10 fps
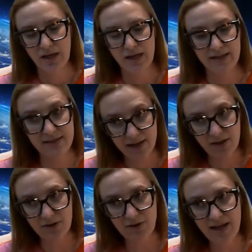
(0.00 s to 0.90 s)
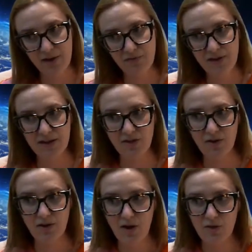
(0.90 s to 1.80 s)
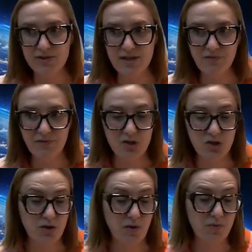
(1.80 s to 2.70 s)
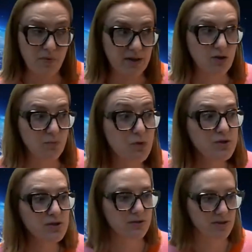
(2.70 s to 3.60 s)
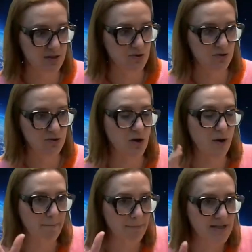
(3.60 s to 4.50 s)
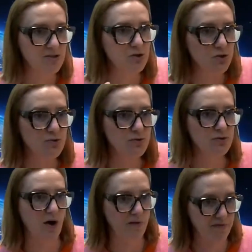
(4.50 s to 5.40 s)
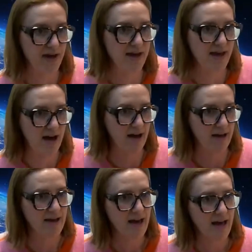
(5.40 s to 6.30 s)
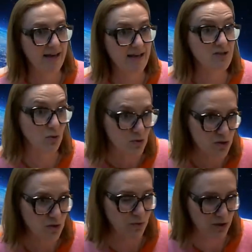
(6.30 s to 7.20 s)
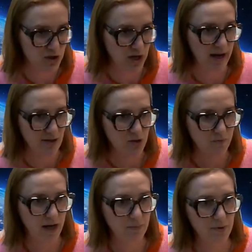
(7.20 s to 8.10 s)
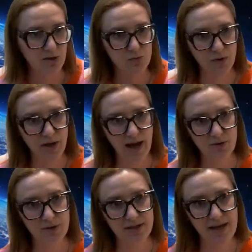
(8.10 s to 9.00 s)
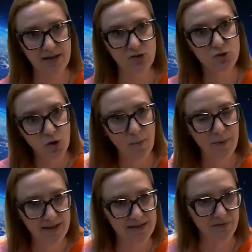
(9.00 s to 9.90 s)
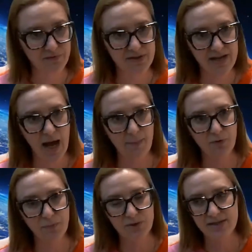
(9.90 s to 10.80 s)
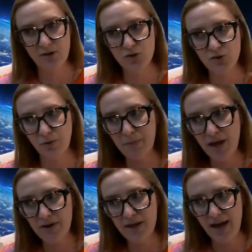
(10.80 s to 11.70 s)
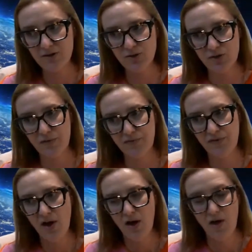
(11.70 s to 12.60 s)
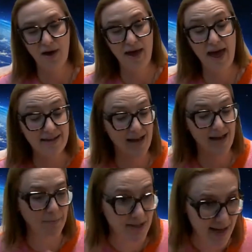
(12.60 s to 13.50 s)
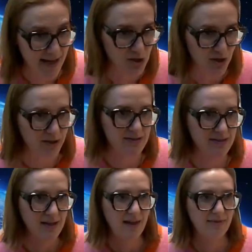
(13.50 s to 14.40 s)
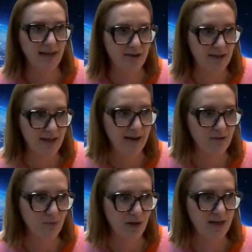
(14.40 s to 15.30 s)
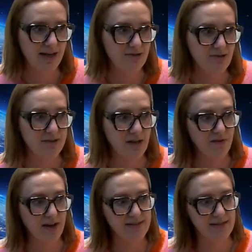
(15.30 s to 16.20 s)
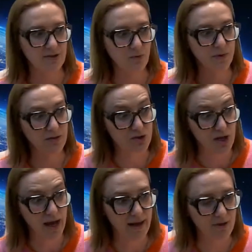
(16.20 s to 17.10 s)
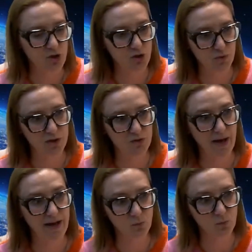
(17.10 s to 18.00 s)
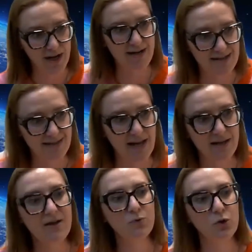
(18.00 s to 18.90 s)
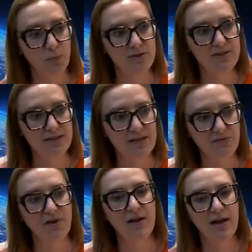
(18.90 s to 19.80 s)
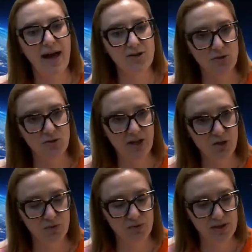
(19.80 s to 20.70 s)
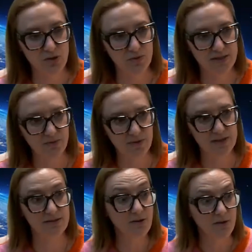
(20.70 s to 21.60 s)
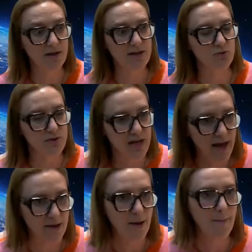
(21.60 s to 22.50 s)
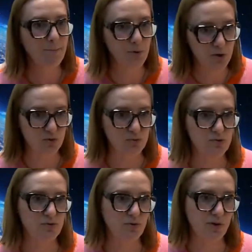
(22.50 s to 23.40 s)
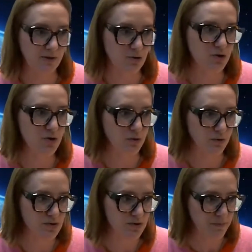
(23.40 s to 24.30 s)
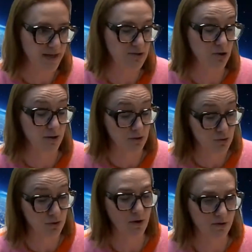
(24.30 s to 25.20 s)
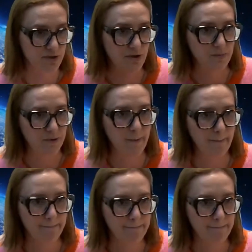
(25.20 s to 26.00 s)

And secondly, I think the definition of what would constitute a misuse of AI is also a challenge, right? Because we are looking at so many different types of potential myriad of end applications that, again, regulators are facing a real challenge to address what it is that they would perceive as a national security risk, not only today, but also in the short, medium to long term.